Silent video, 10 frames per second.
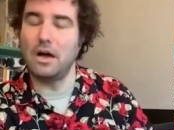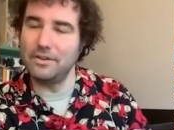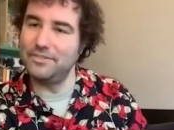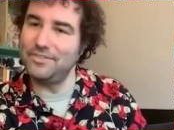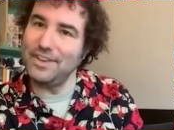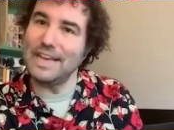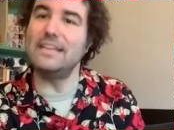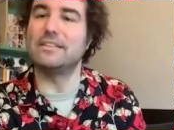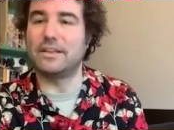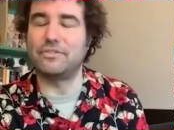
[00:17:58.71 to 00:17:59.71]
A
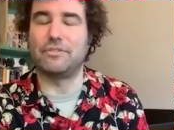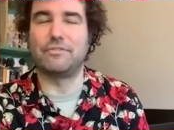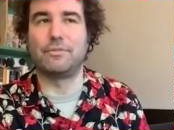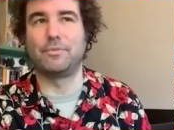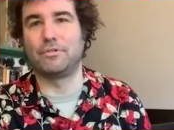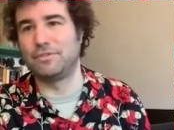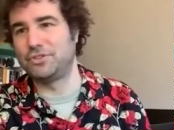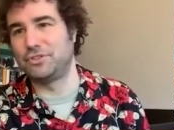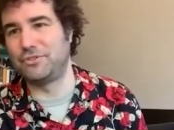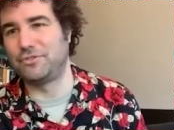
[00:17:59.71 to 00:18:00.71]
second lesson from your
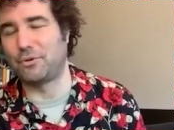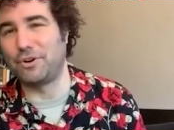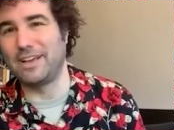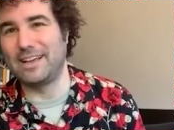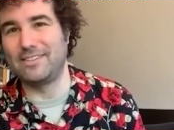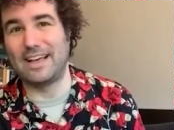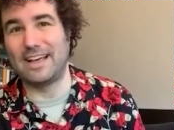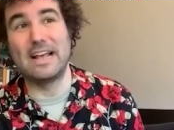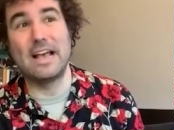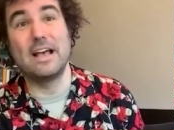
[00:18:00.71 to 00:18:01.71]
original story is
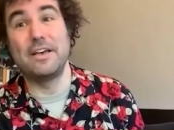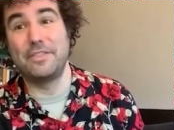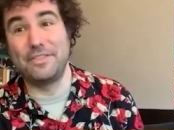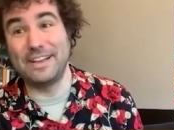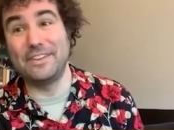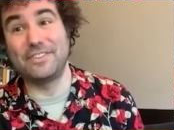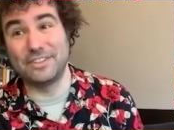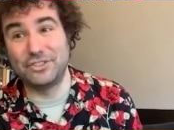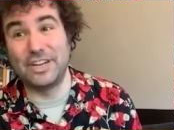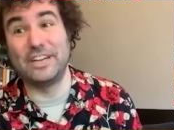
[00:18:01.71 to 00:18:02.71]
that things
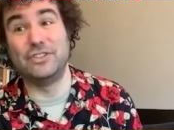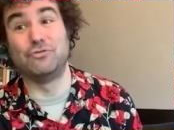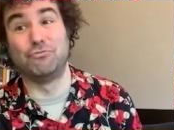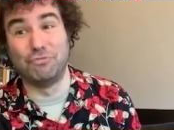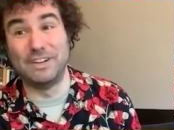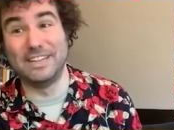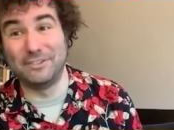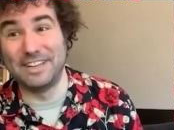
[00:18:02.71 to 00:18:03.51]
can change really,